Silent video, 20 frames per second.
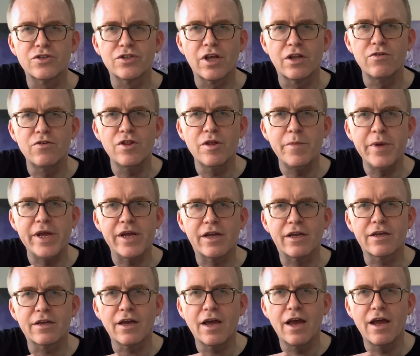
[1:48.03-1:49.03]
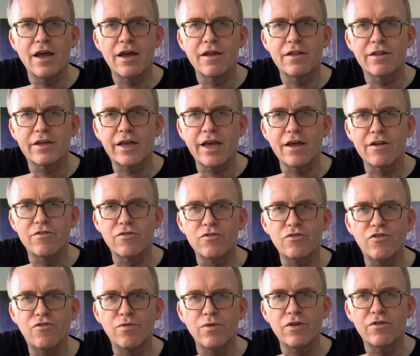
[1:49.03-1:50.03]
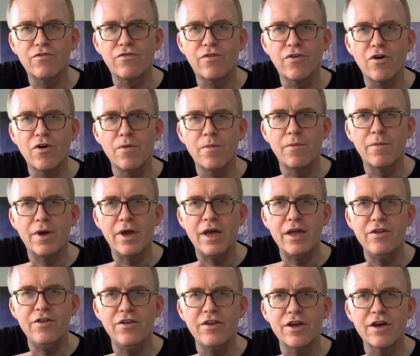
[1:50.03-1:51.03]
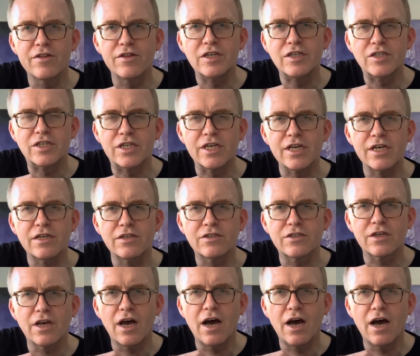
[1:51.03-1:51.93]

I know they get rosewood from India these days.